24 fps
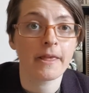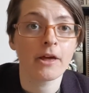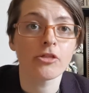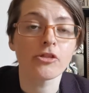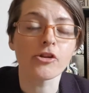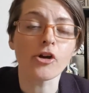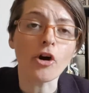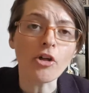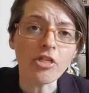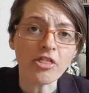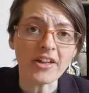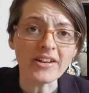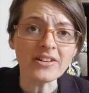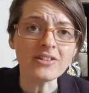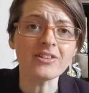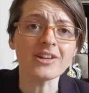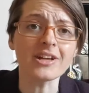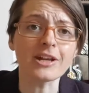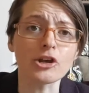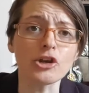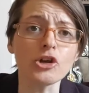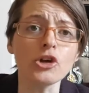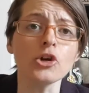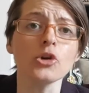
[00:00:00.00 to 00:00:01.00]
The
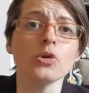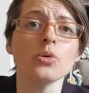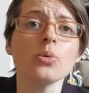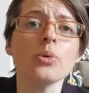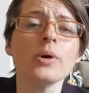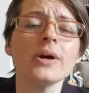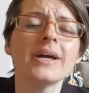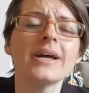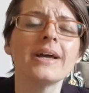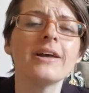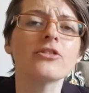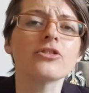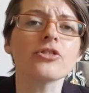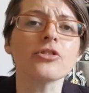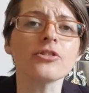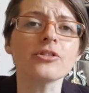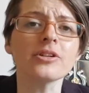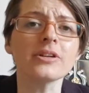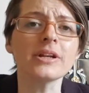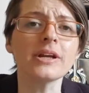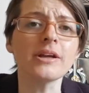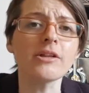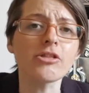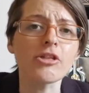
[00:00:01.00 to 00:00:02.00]
authentic you is
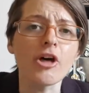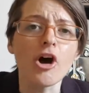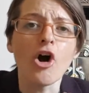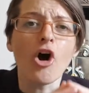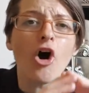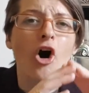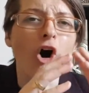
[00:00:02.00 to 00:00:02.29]
underneath